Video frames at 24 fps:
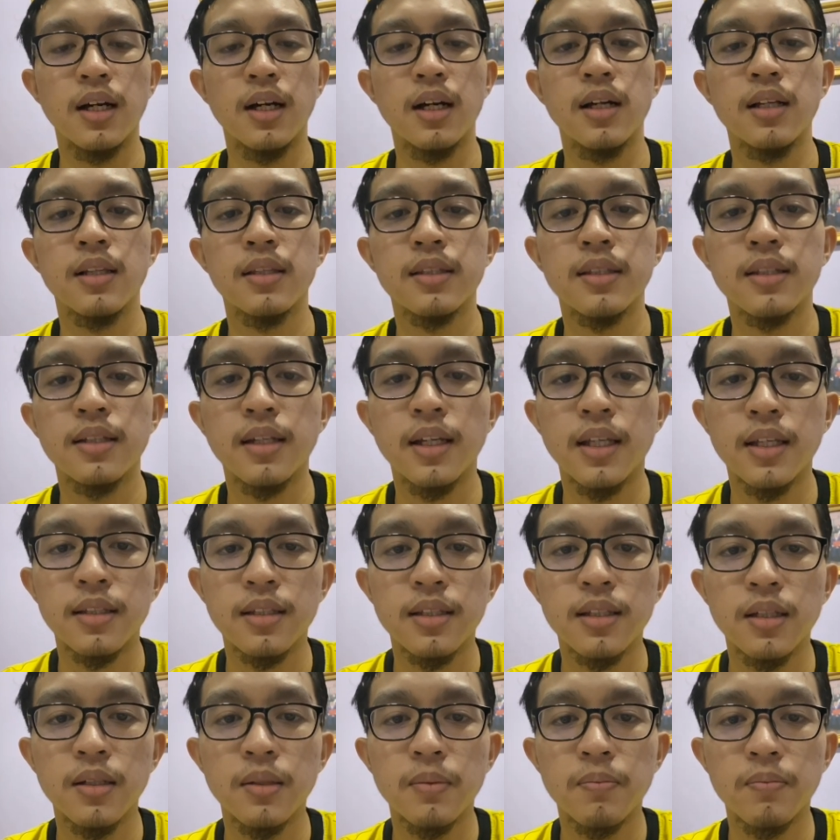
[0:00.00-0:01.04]

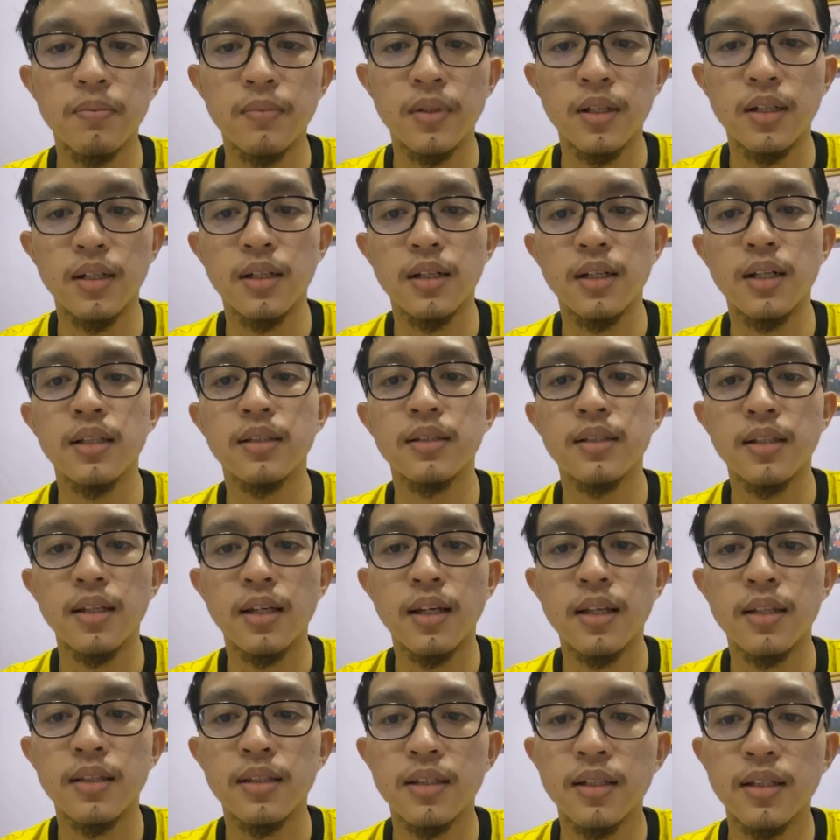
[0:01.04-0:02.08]
alternator
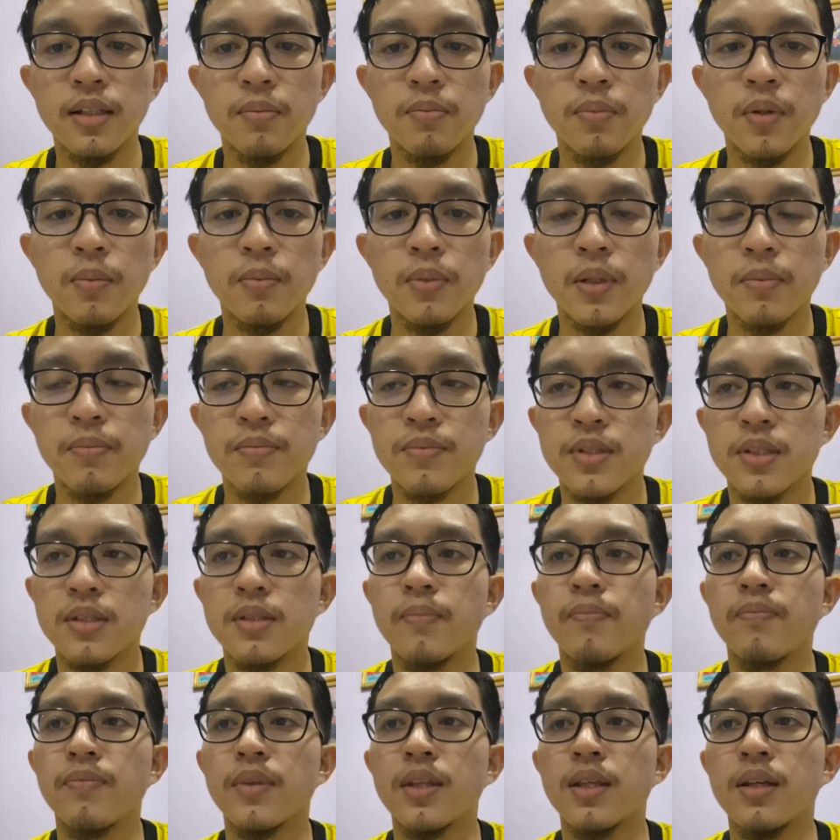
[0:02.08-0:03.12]
problems.
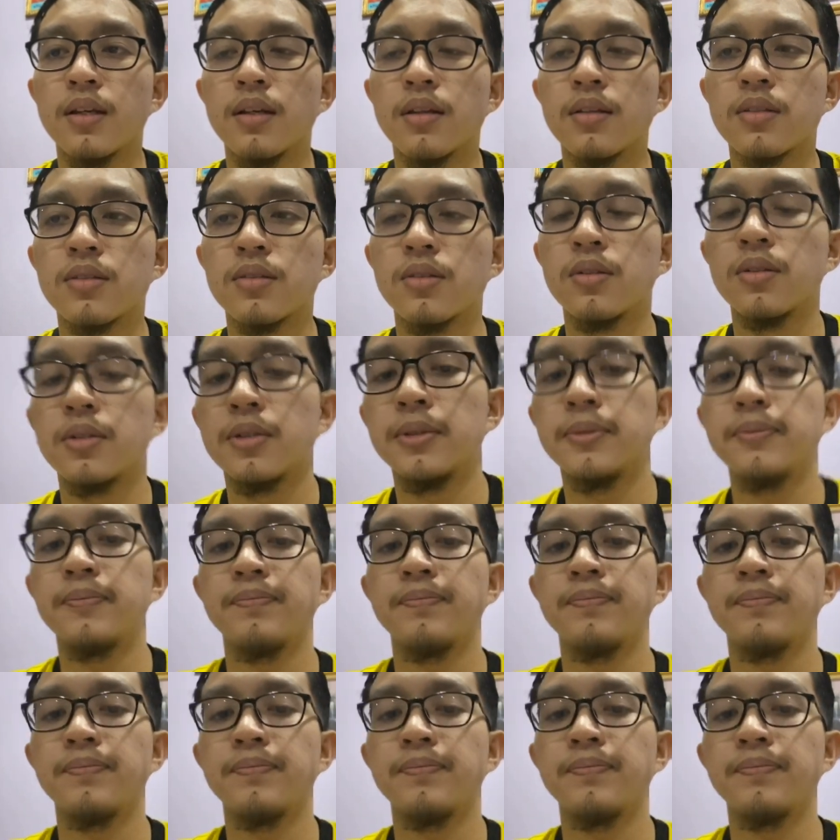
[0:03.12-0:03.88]
So